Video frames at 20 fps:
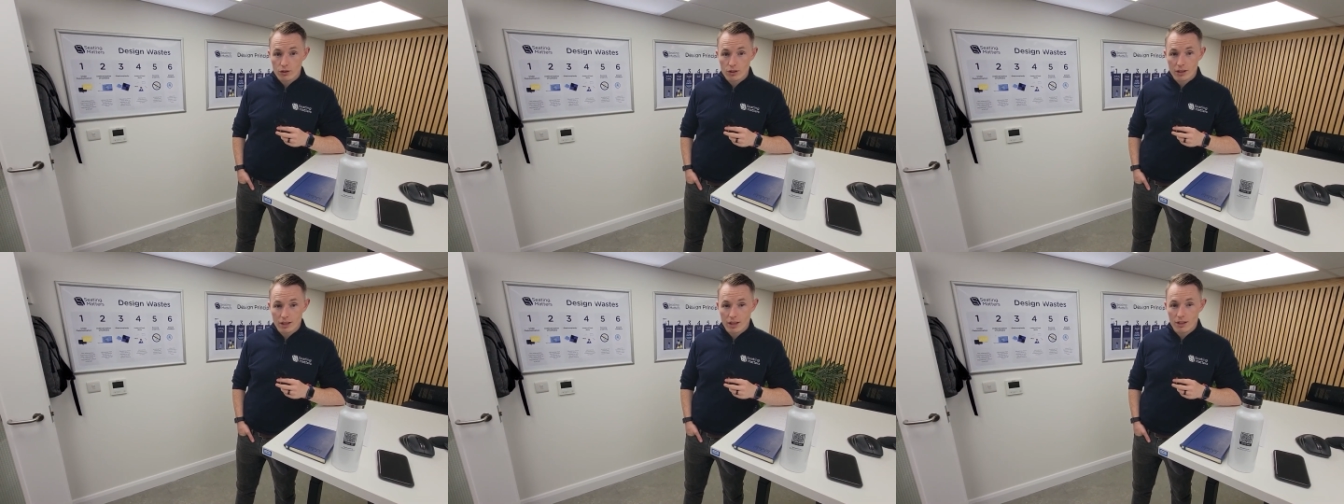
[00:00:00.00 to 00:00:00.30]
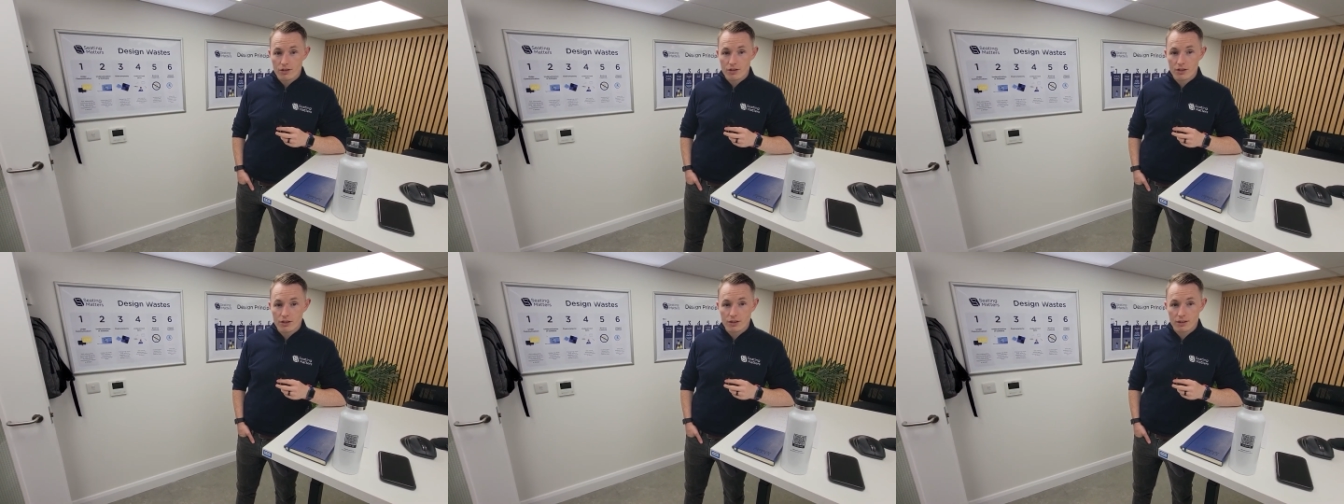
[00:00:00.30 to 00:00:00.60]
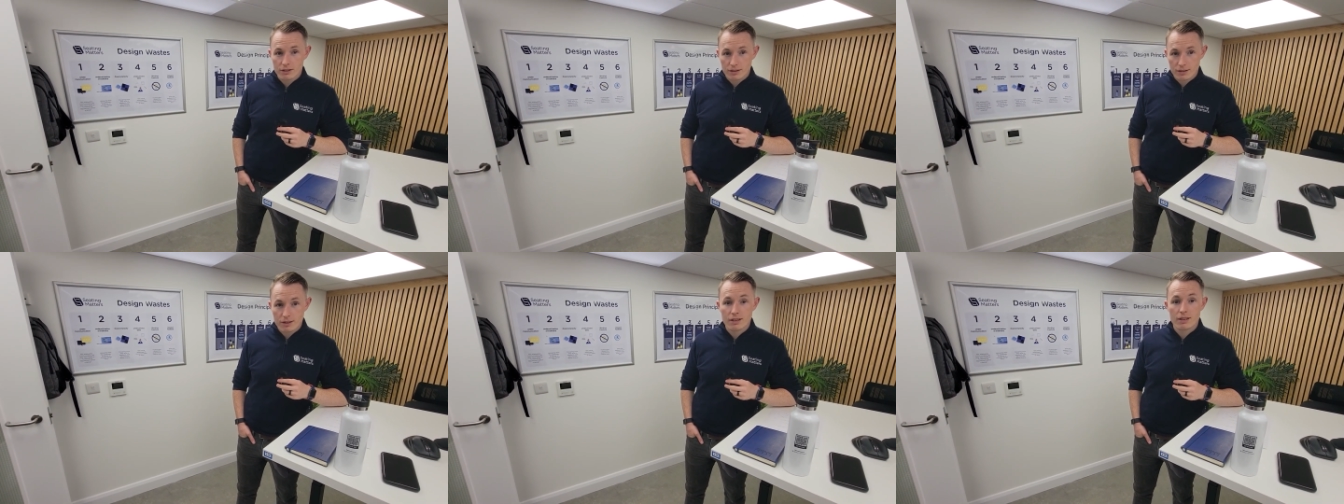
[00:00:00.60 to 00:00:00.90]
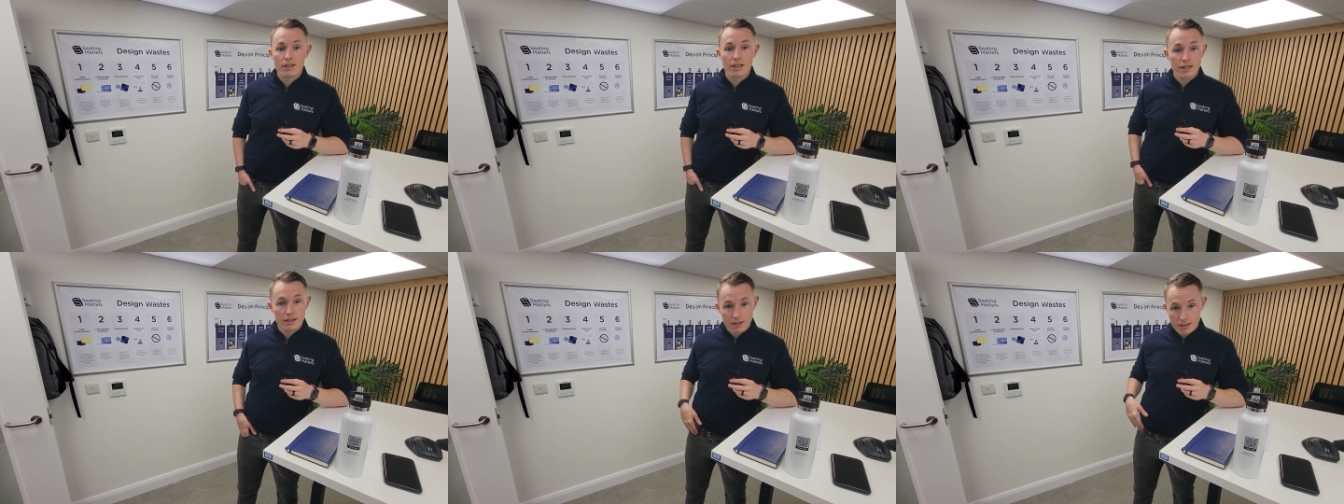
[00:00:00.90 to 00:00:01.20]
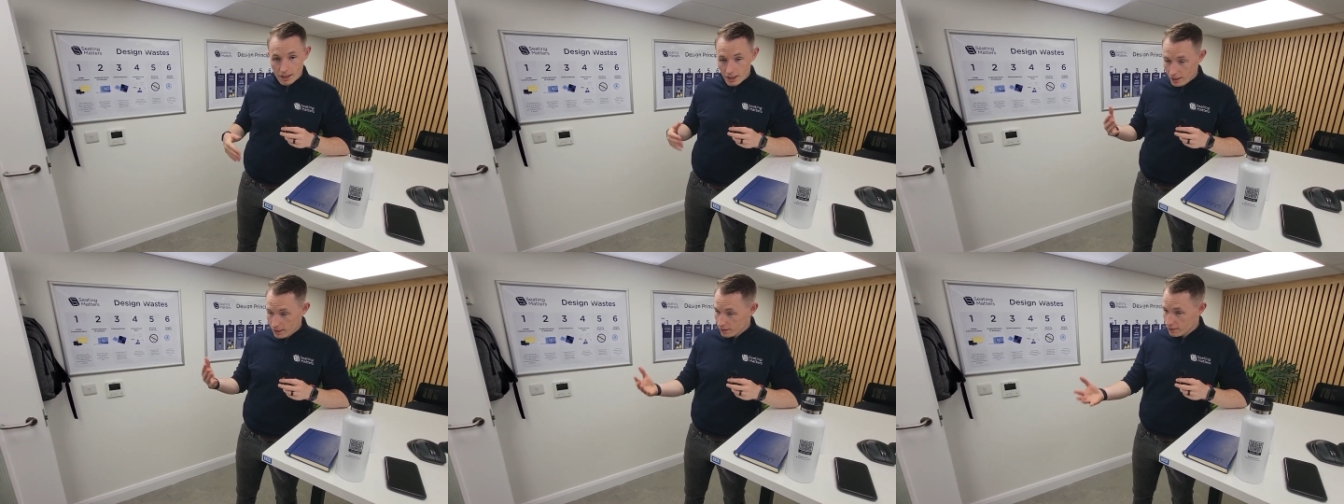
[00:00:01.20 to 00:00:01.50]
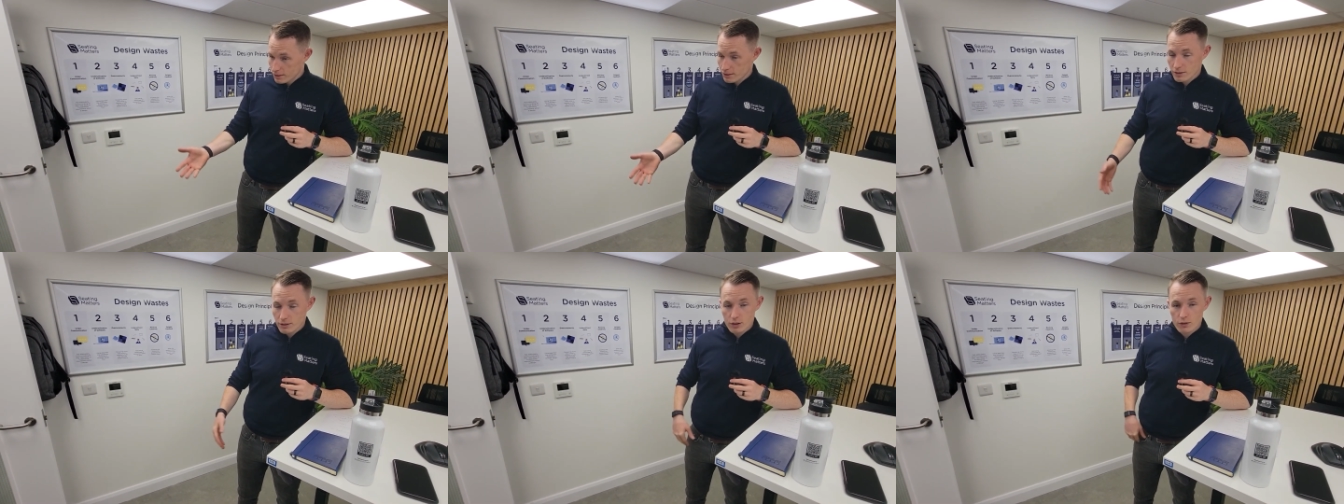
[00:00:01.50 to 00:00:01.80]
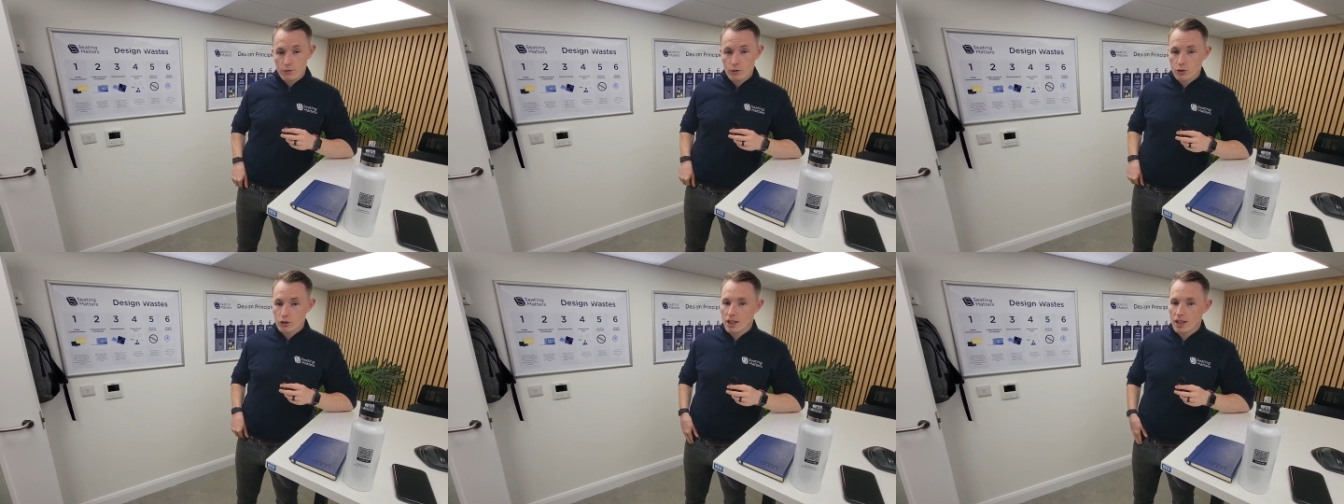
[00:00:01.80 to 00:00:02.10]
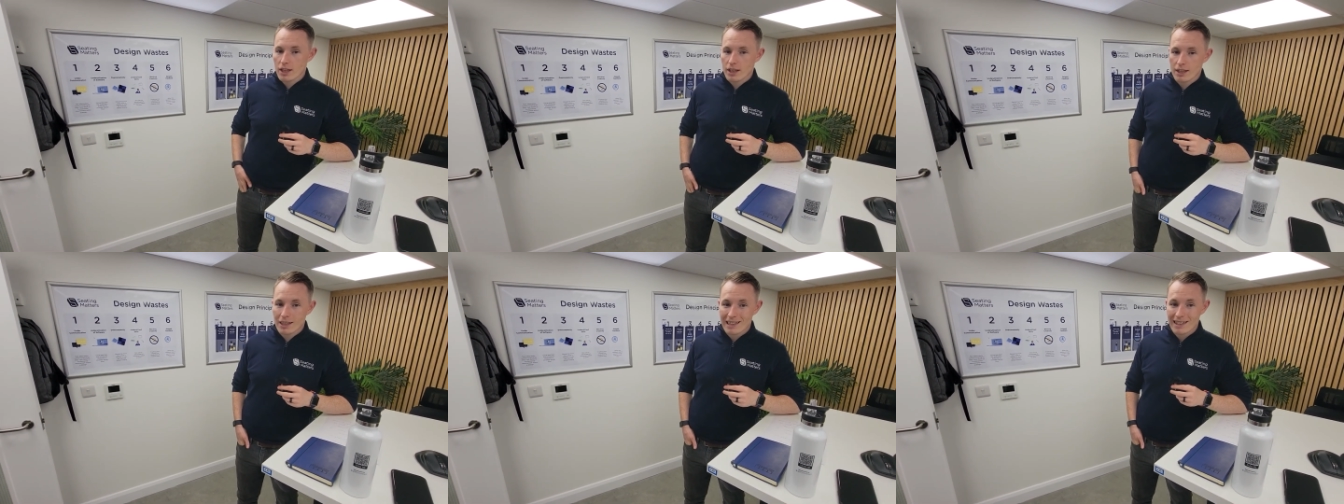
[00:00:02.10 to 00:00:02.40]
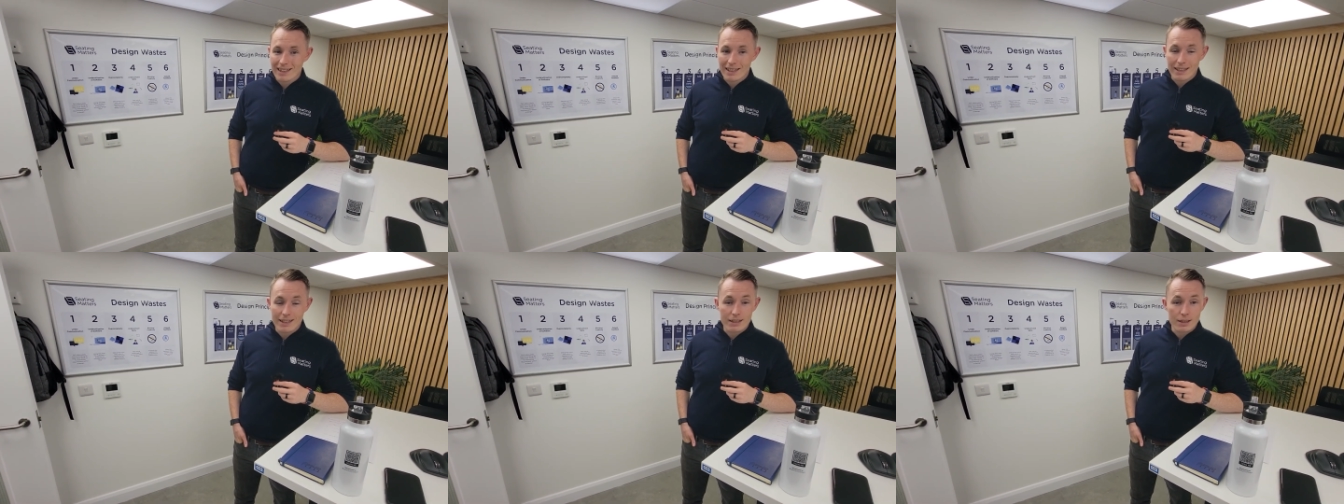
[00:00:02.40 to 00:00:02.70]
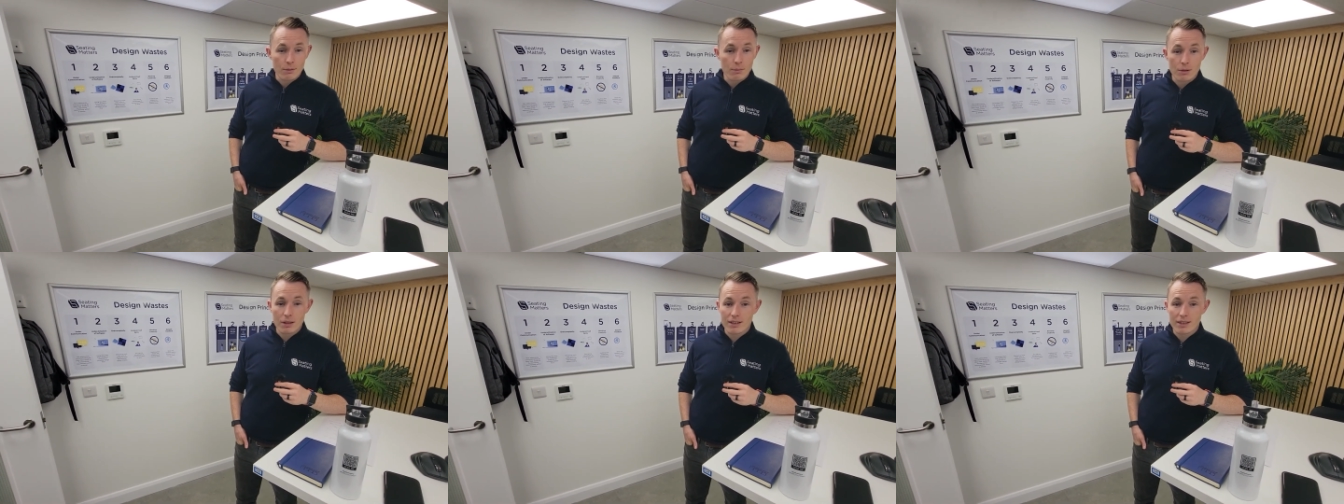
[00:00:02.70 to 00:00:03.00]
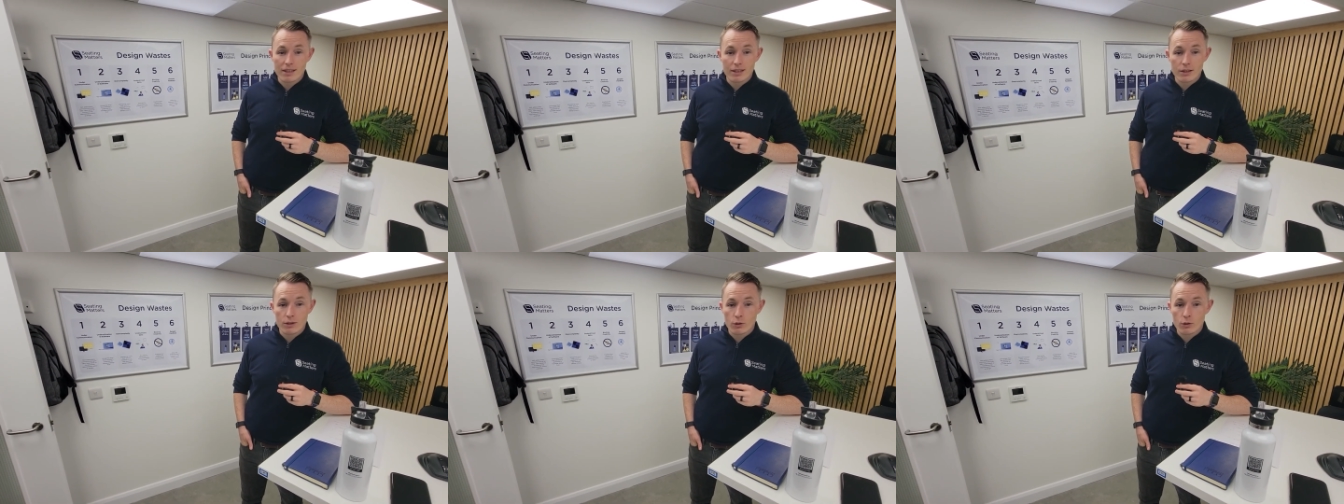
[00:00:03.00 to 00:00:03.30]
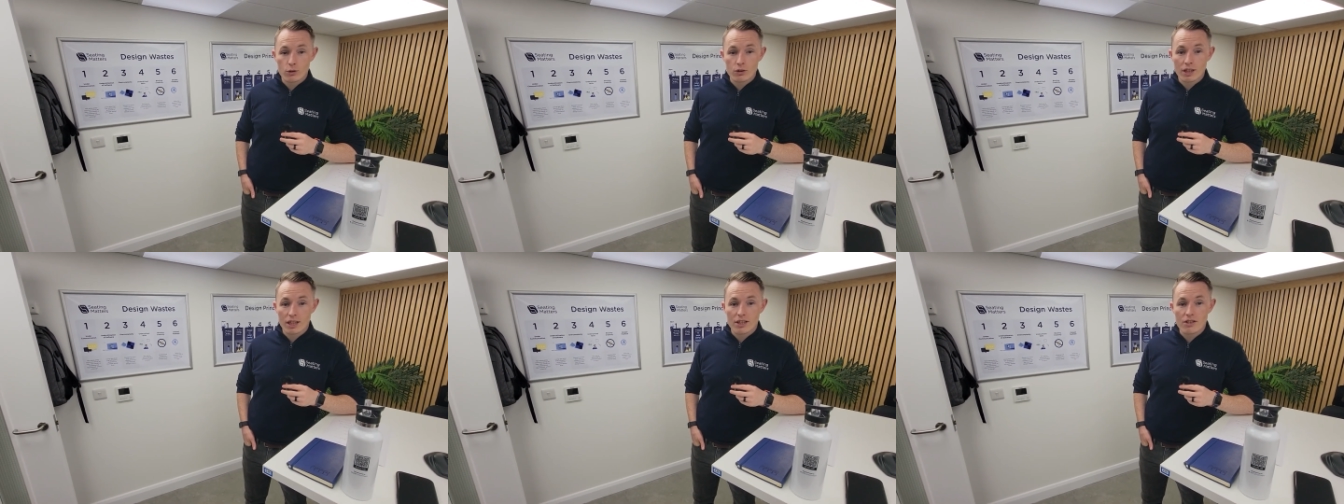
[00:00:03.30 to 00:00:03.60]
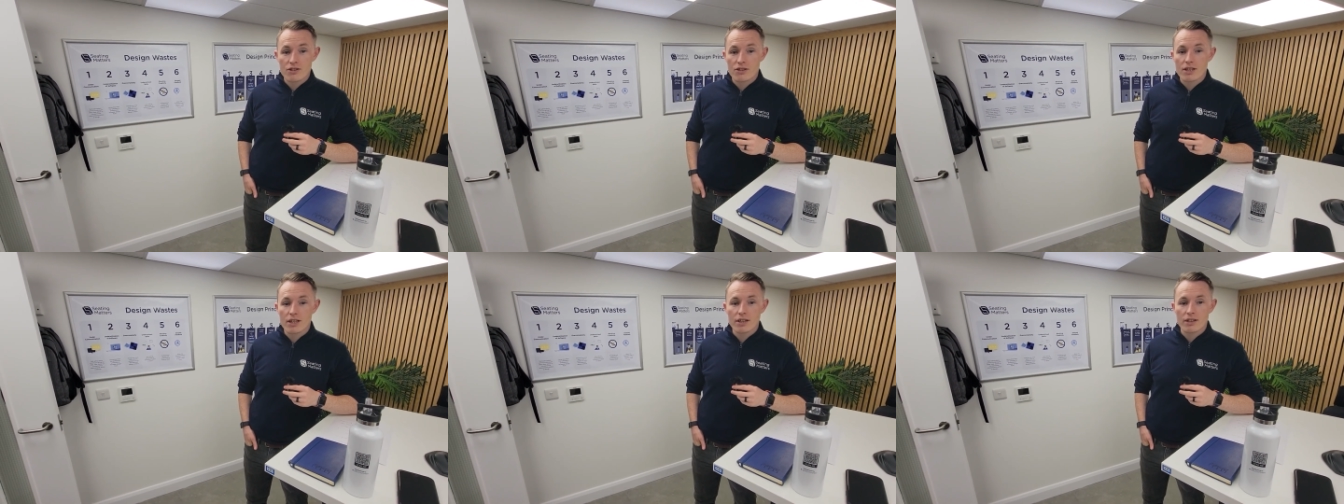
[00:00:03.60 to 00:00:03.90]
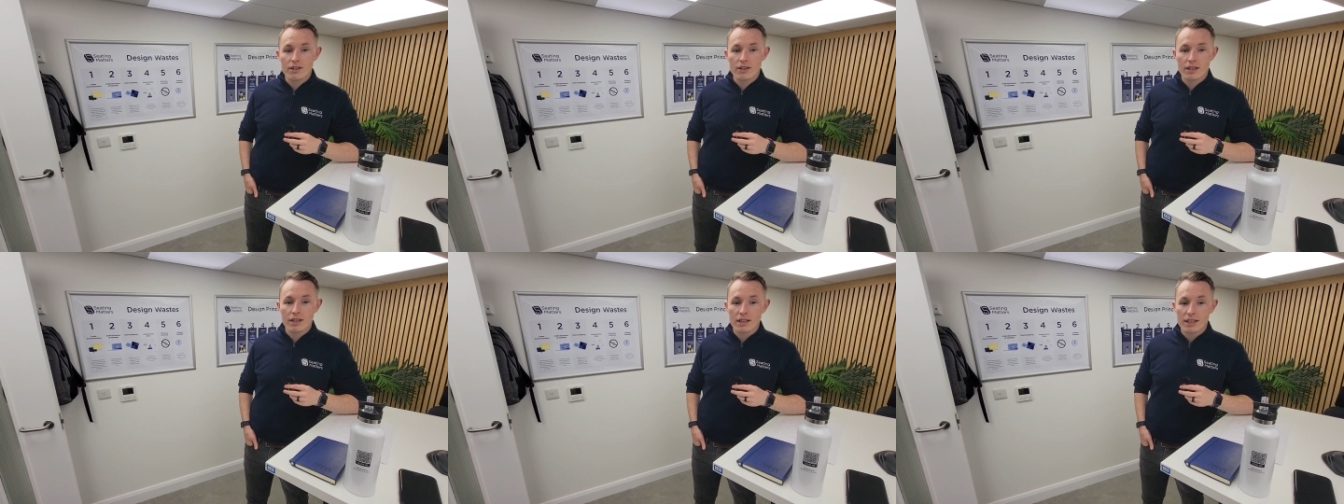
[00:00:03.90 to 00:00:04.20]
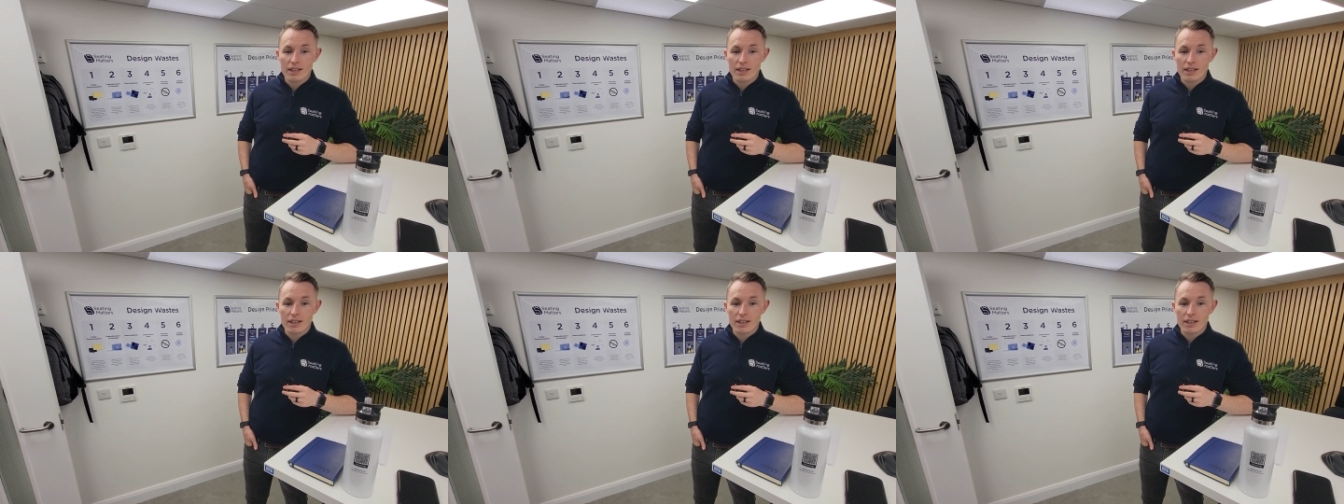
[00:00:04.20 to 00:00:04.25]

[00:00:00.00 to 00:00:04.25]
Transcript: Today's his first day, right? Yeah, today's his first day. He's completely new to engineering.